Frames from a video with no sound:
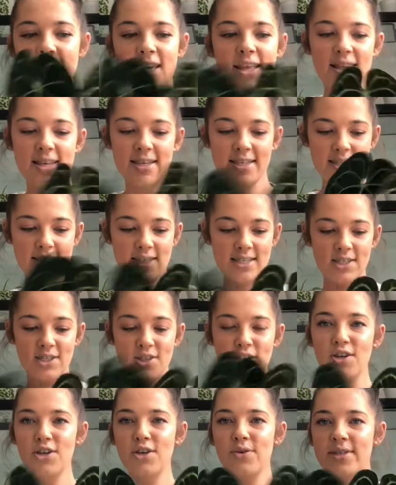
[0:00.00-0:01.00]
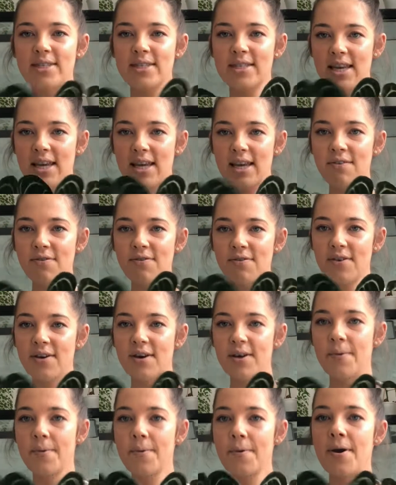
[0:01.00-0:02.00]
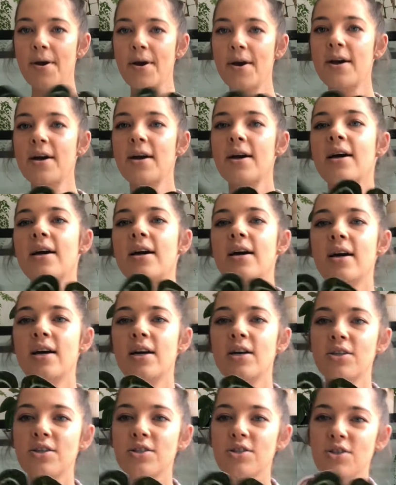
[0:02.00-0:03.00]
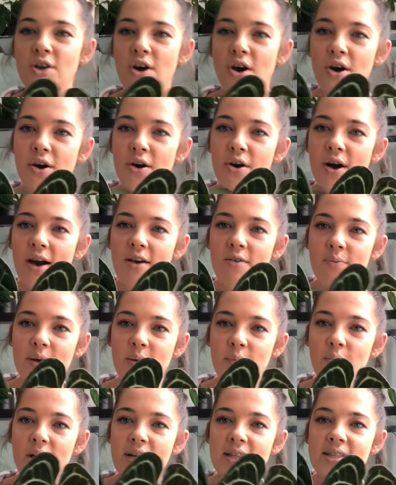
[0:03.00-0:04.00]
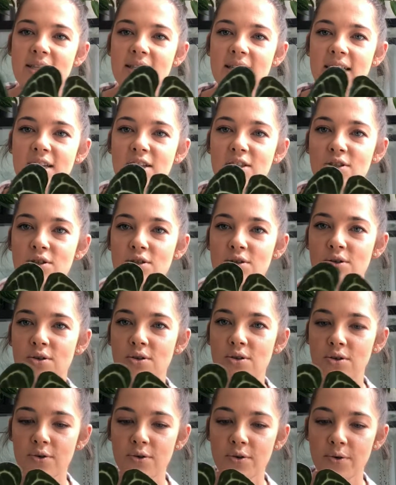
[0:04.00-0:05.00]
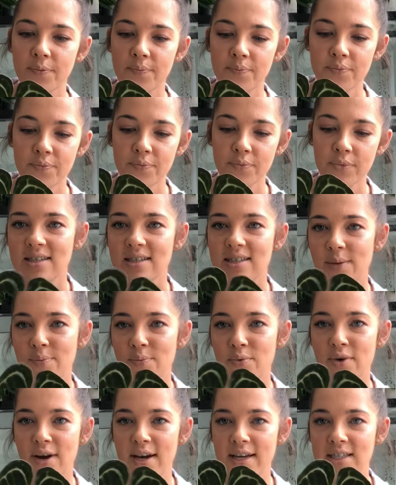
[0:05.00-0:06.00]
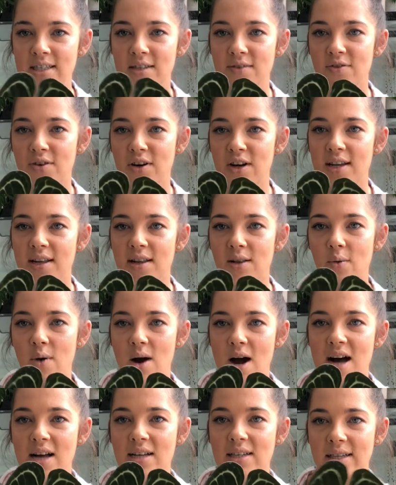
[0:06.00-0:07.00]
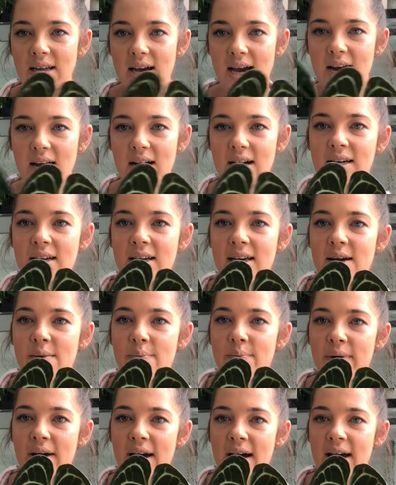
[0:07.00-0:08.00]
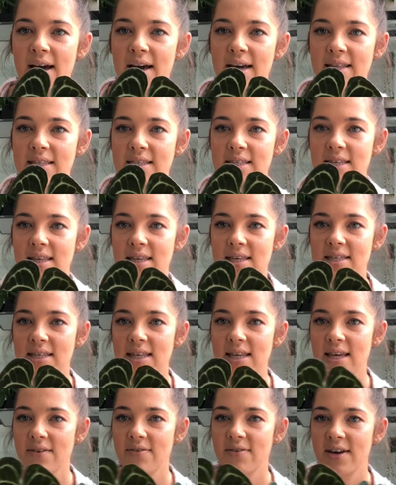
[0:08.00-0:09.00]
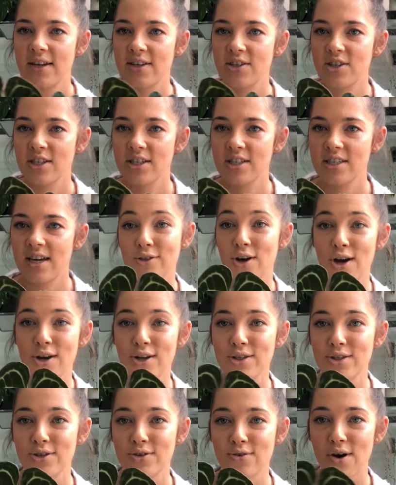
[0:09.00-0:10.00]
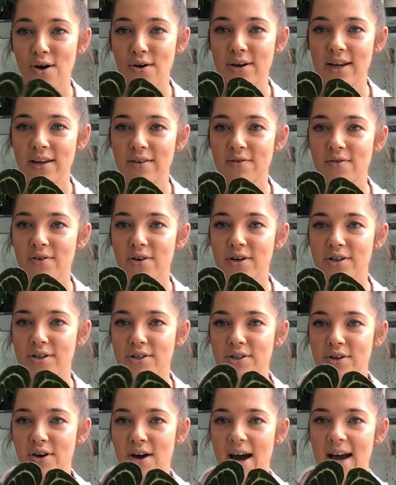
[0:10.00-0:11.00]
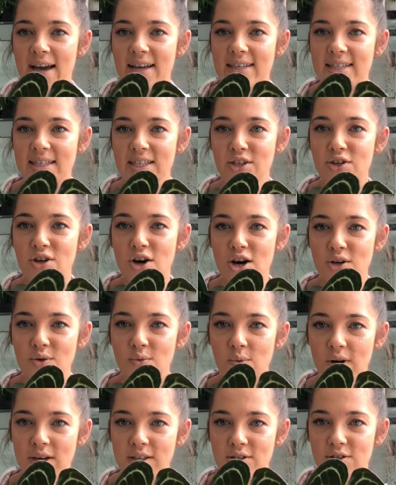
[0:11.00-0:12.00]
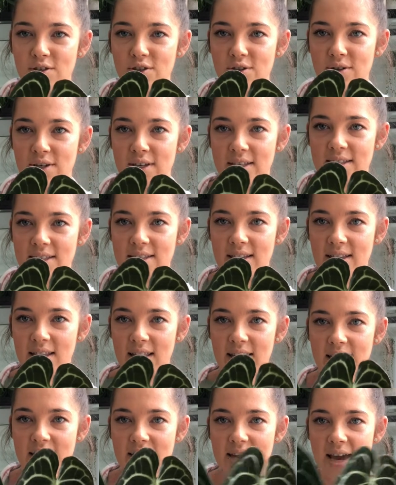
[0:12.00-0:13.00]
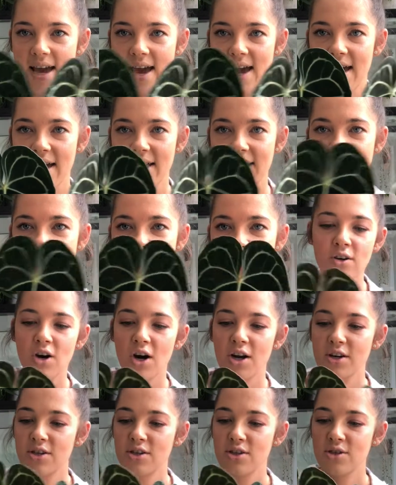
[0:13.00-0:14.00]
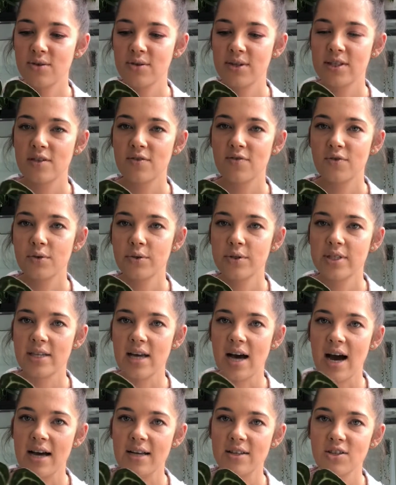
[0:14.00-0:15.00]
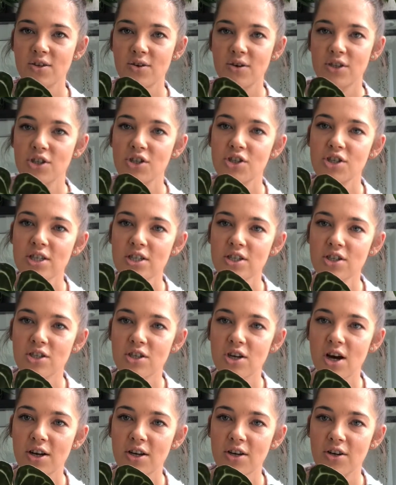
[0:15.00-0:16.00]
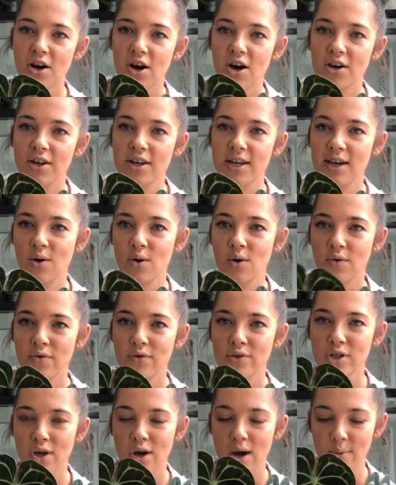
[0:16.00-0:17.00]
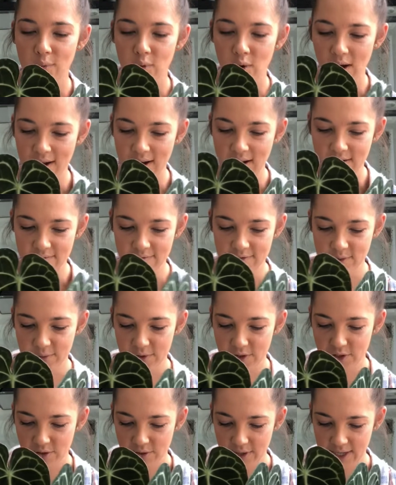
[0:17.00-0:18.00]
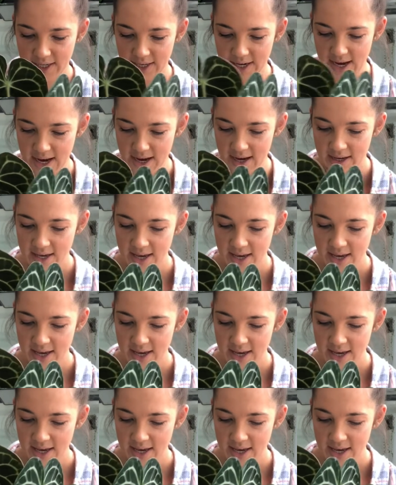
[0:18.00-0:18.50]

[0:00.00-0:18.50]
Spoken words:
This is its newest leaf. So I've been wanting to separate it for a little while now, but this leaf had just started to grow and unfurl, so I did not want to do it until it had gotten to its full size. So it's just started hardening off, so I'm quite comfortable doing it now.